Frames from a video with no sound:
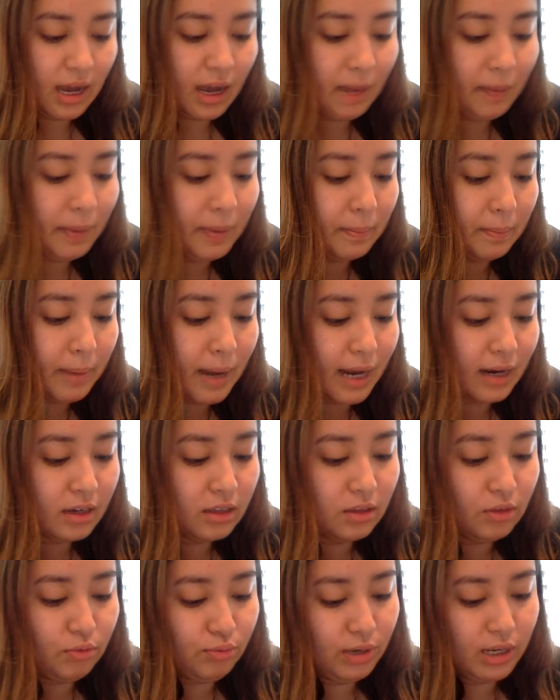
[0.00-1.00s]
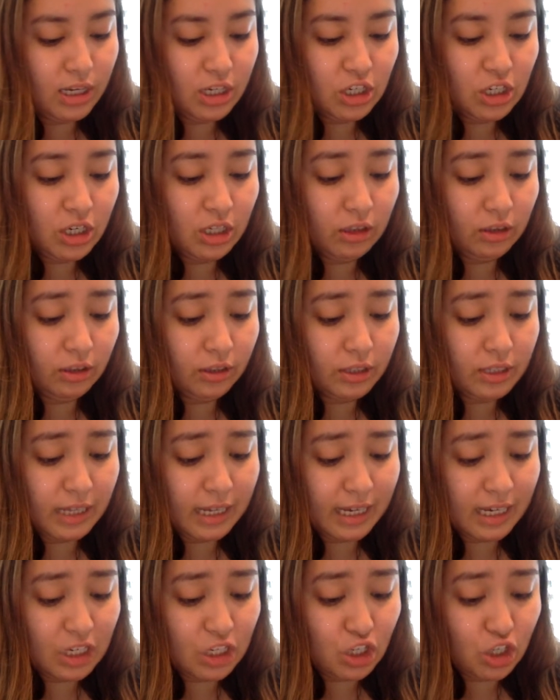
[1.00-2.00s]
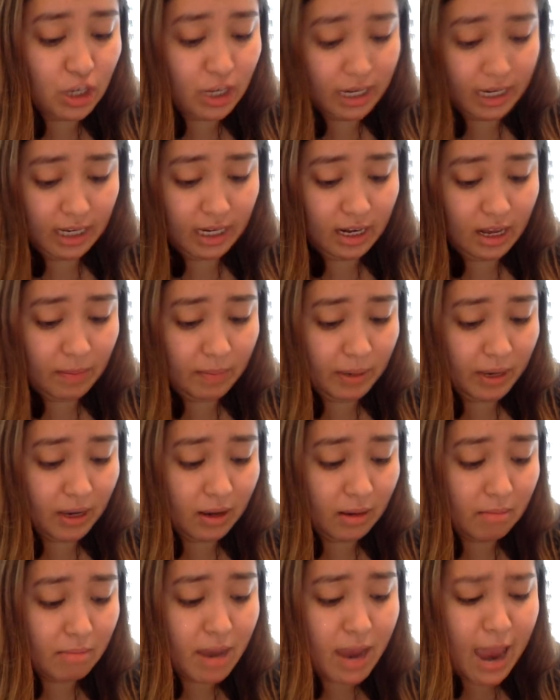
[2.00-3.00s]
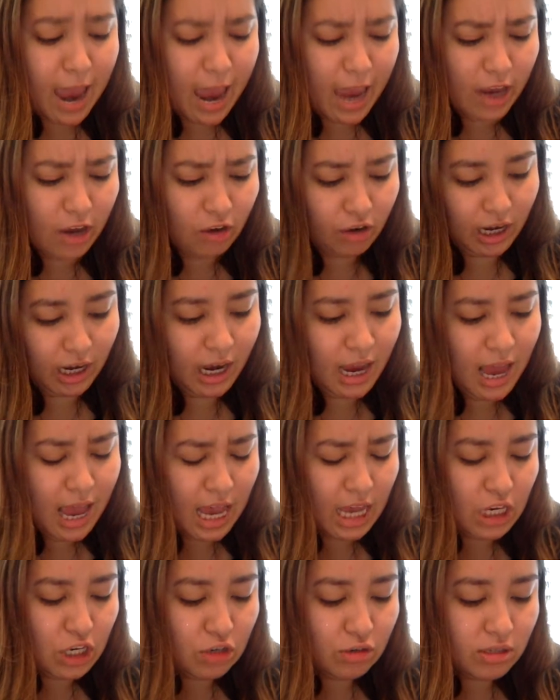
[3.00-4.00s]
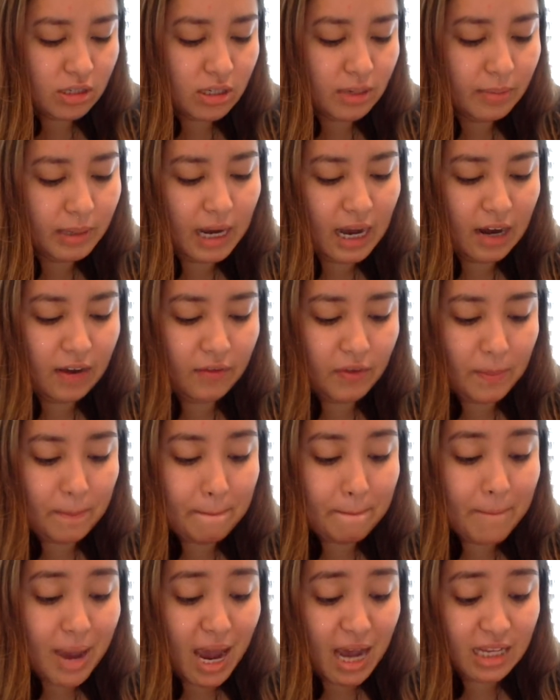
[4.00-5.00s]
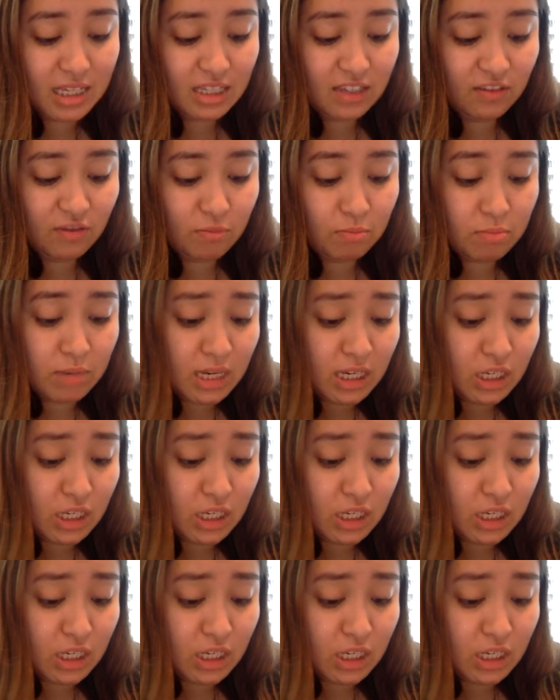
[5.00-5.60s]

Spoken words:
Up in back of the ridge, it looked like a giant had become angry and used some kind of a massive